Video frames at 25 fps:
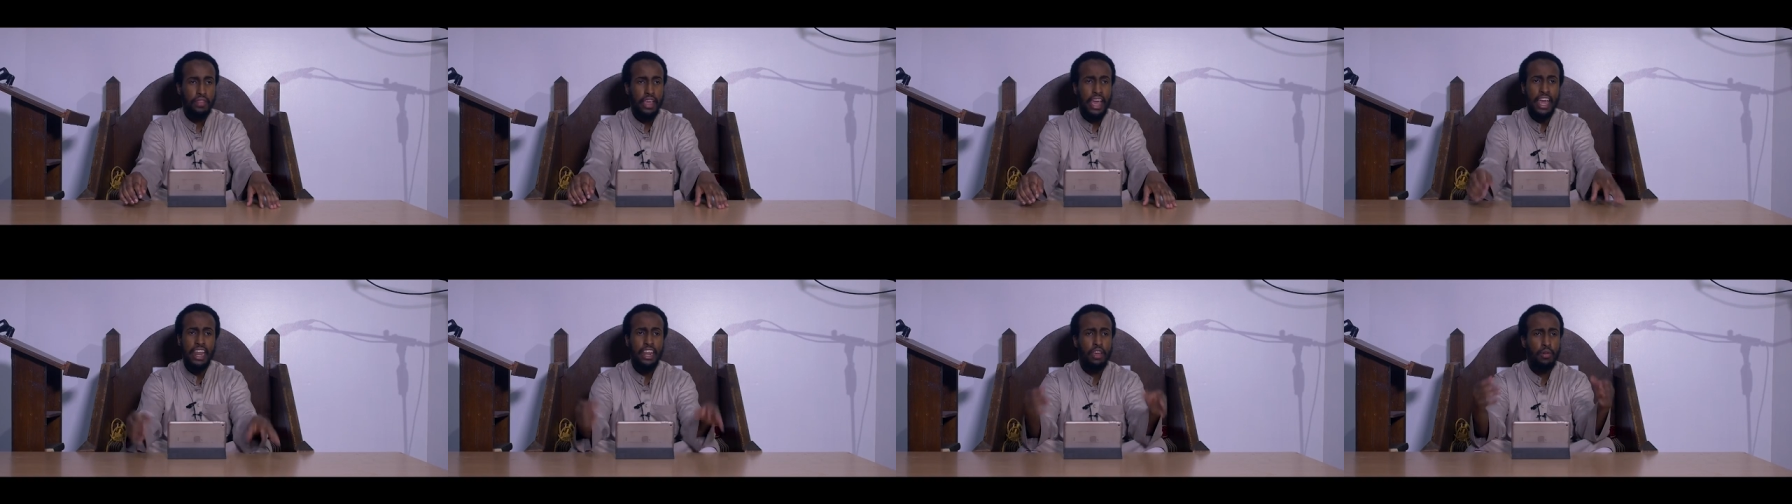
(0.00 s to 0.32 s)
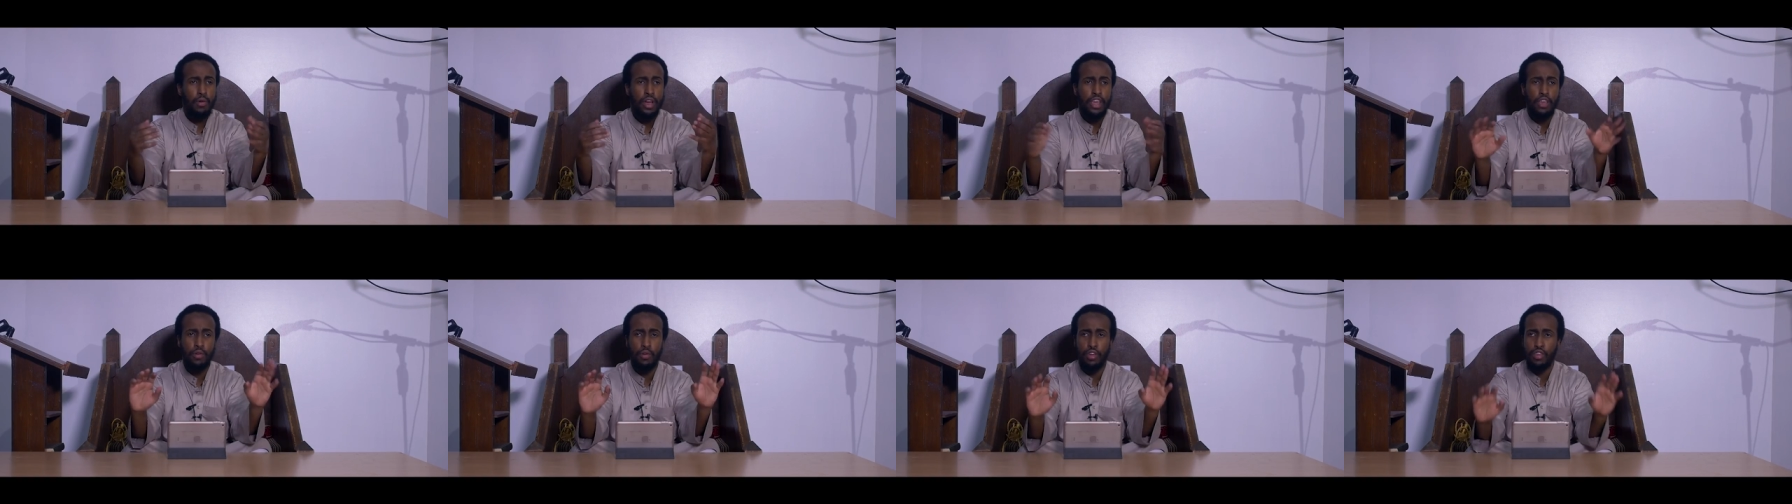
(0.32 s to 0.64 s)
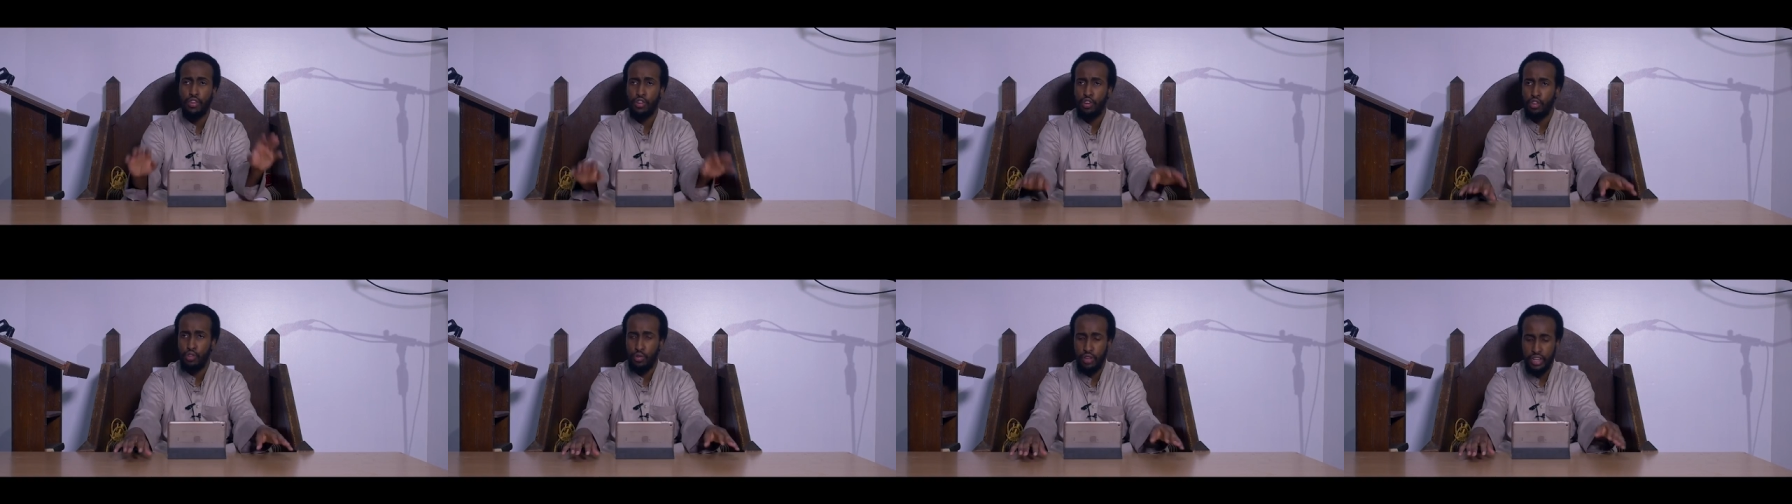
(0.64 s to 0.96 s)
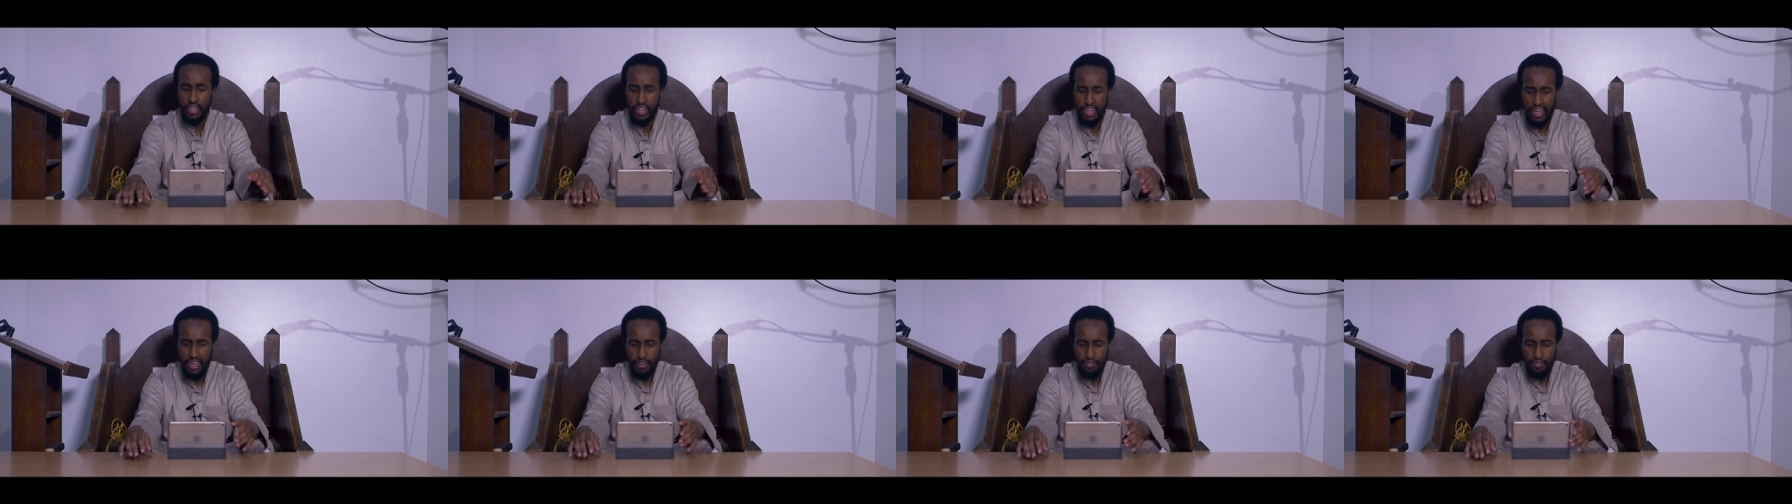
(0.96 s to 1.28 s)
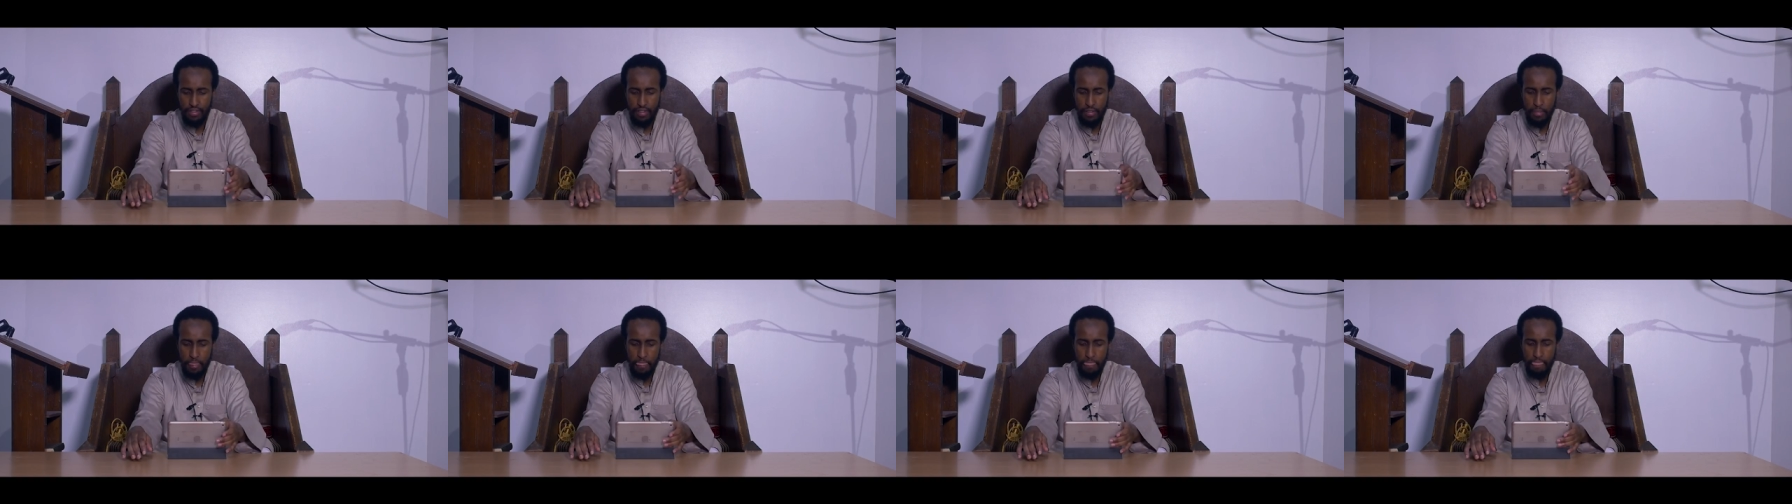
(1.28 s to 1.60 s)
Anywhere you want, you could do
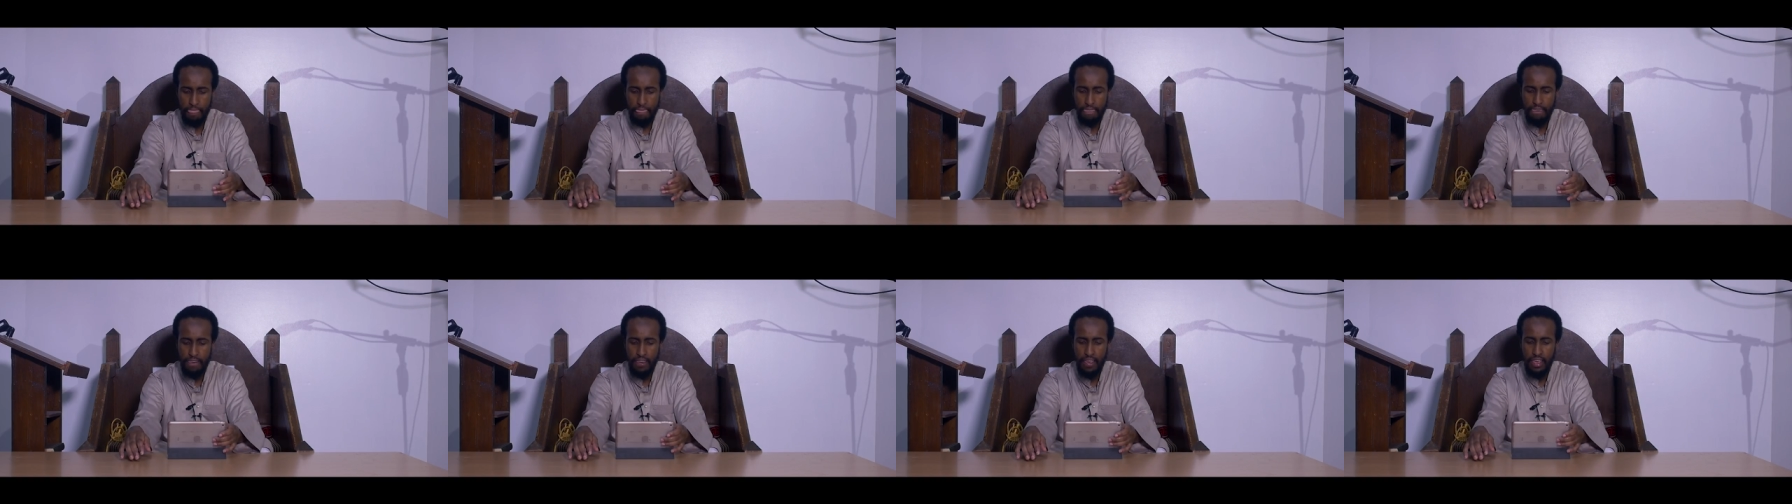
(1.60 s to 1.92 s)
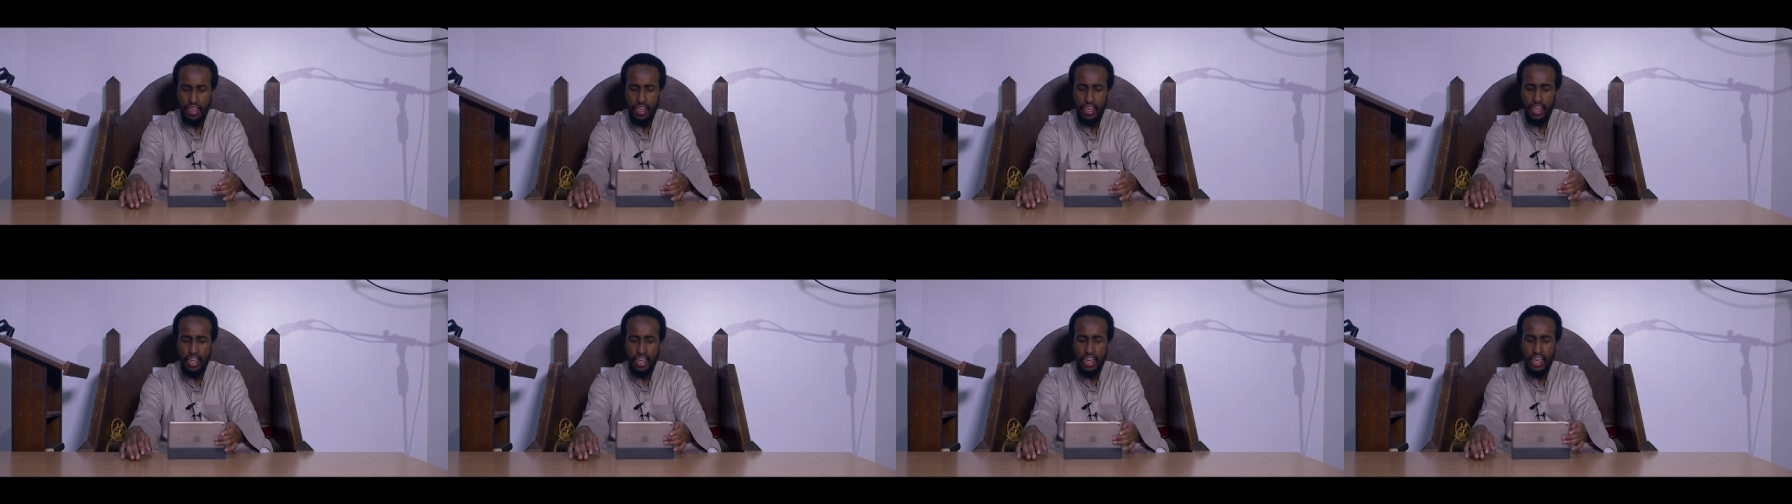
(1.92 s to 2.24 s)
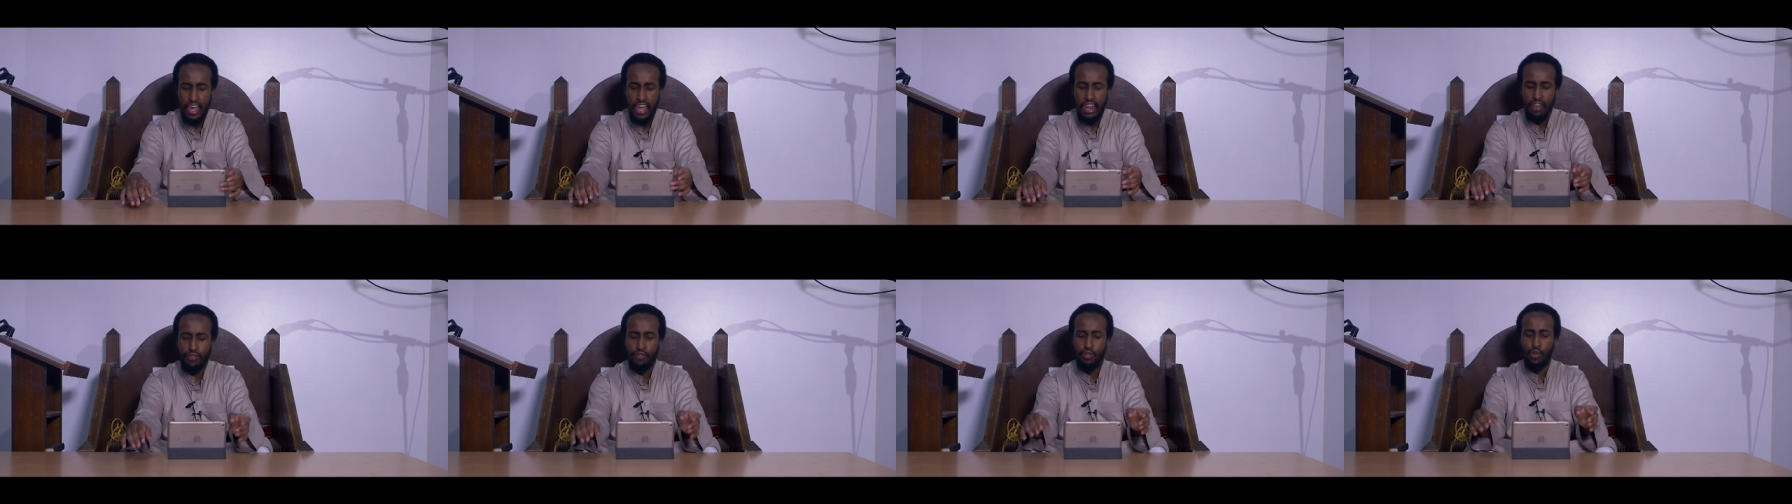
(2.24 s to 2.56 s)
i'tikaf. And